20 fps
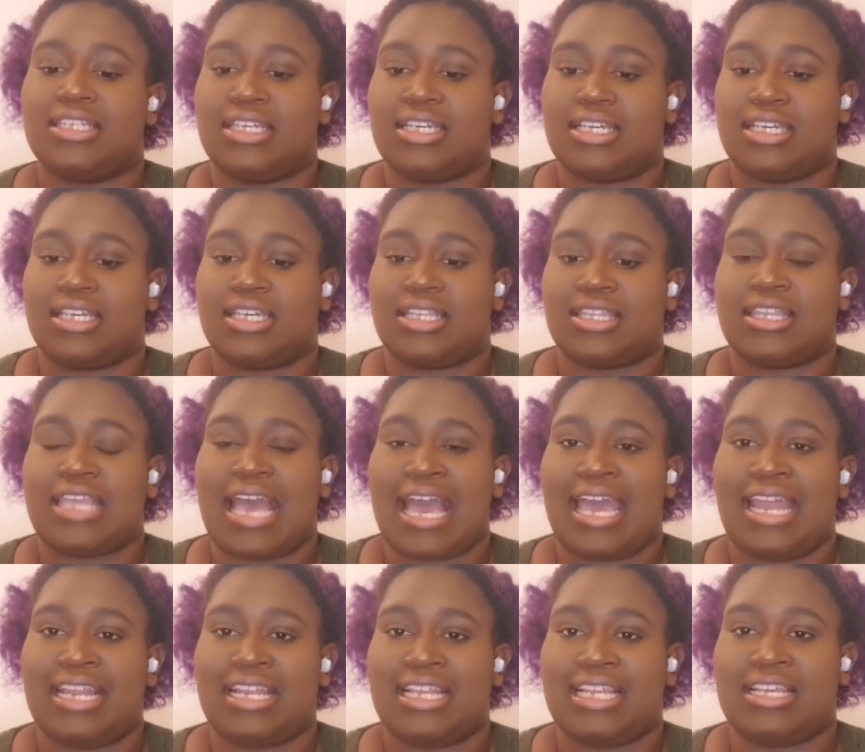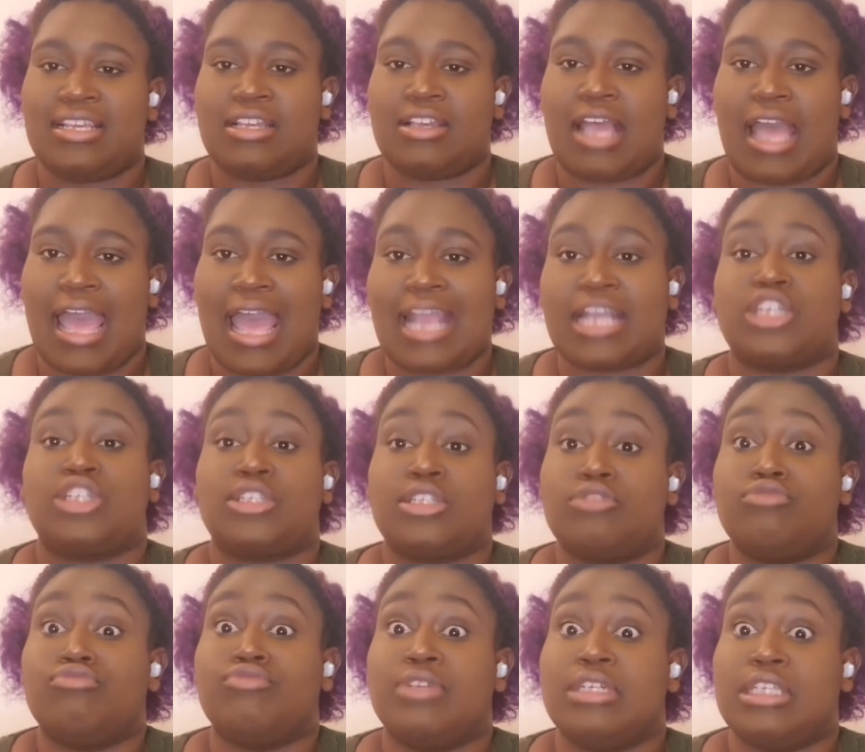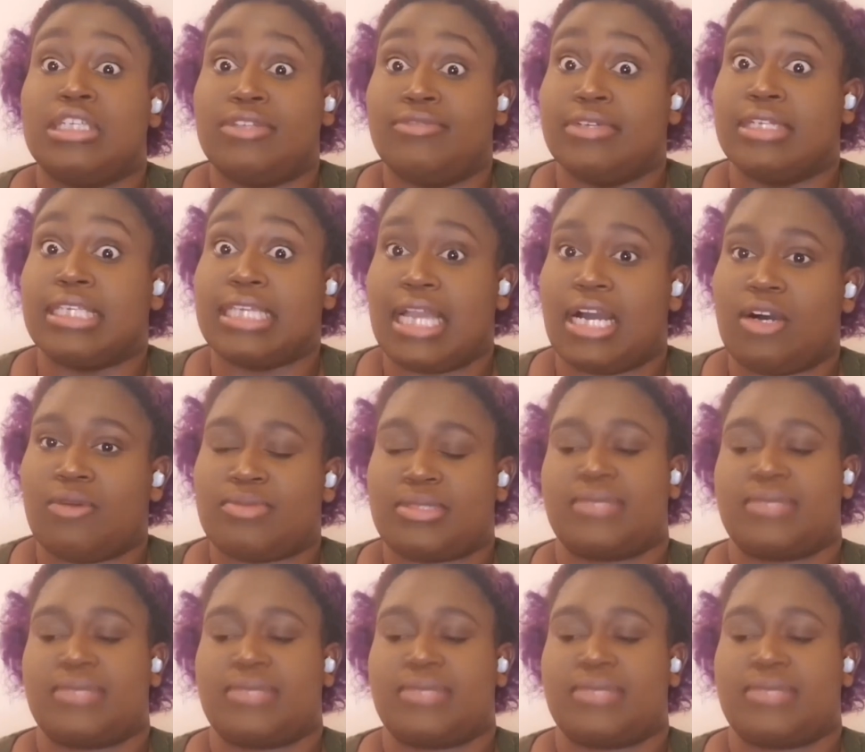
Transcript: that actually really helps.